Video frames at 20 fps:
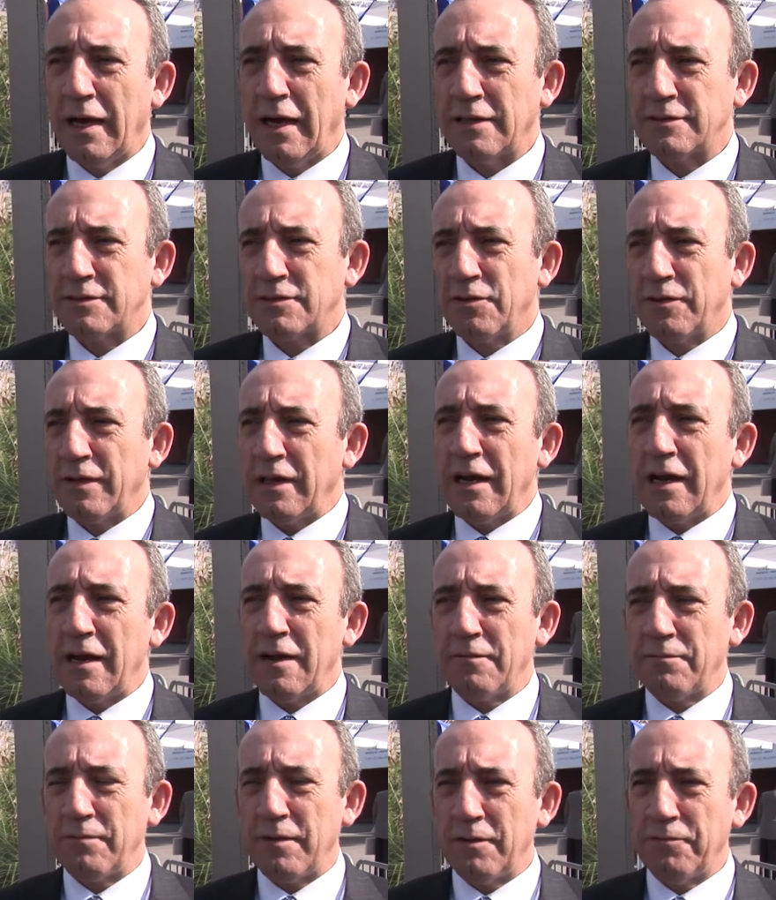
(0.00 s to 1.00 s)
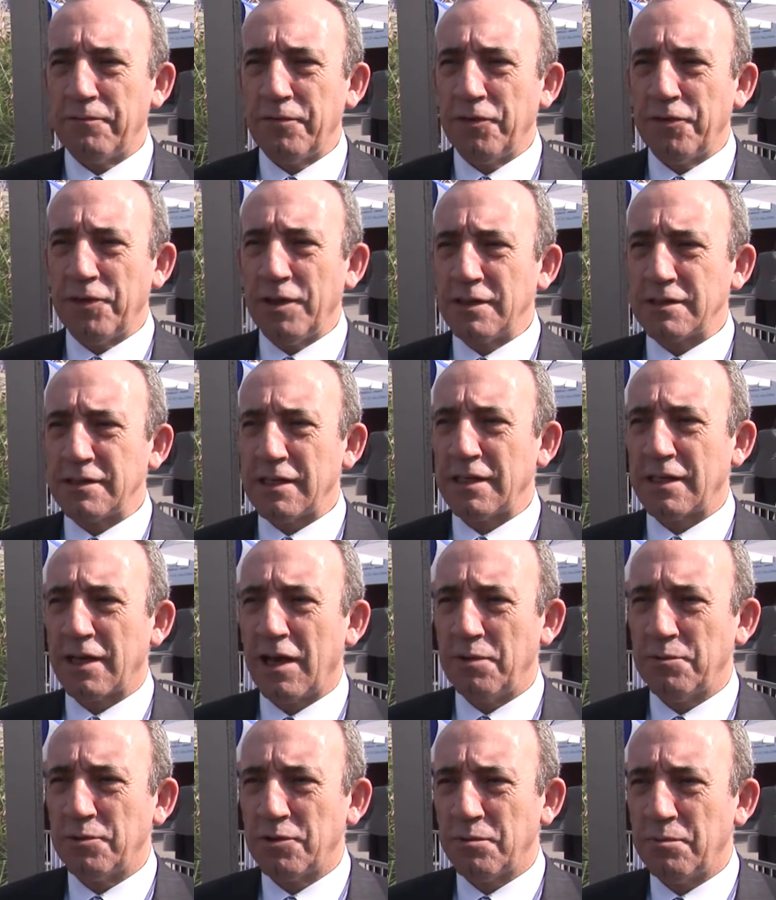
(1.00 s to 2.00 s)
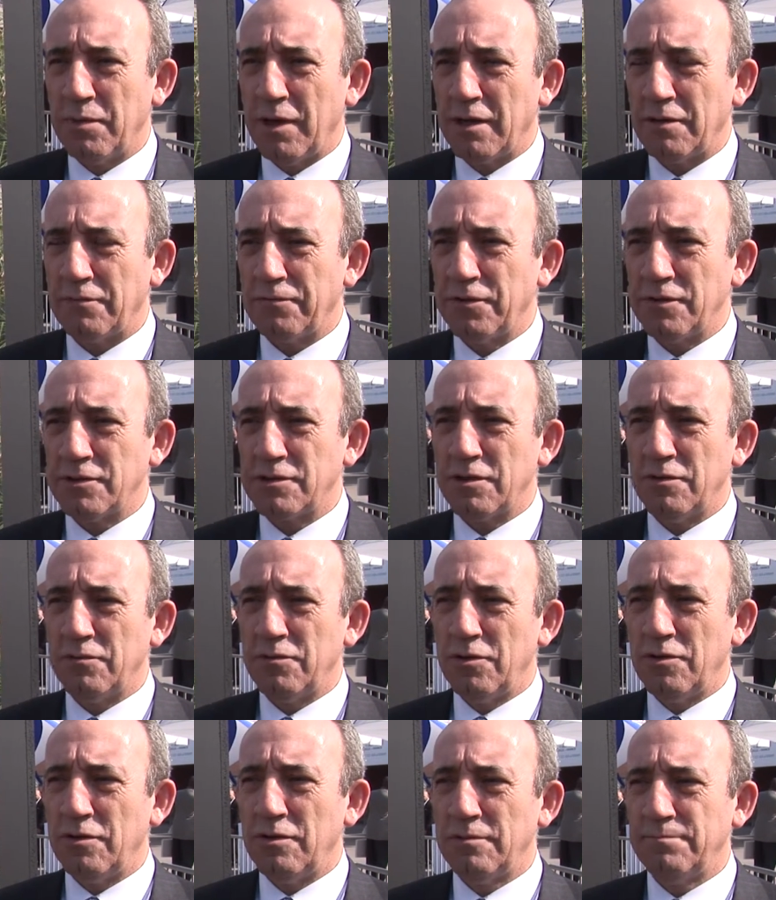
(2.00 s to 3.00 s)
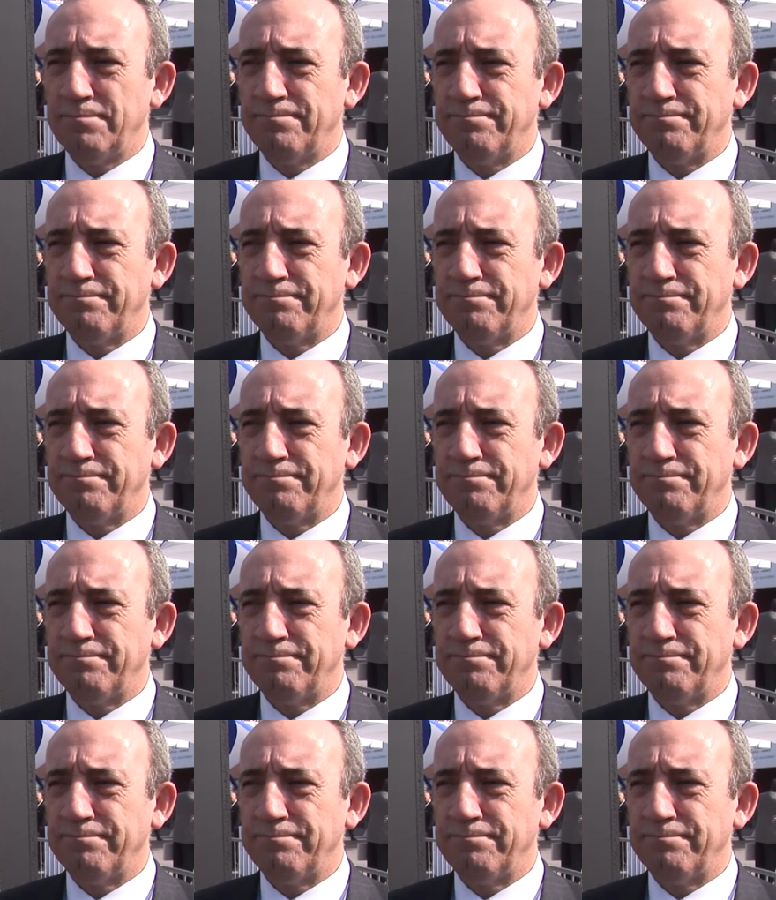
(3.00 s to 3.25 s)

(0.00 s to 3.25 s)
So there are a few things that come to mind. First of all,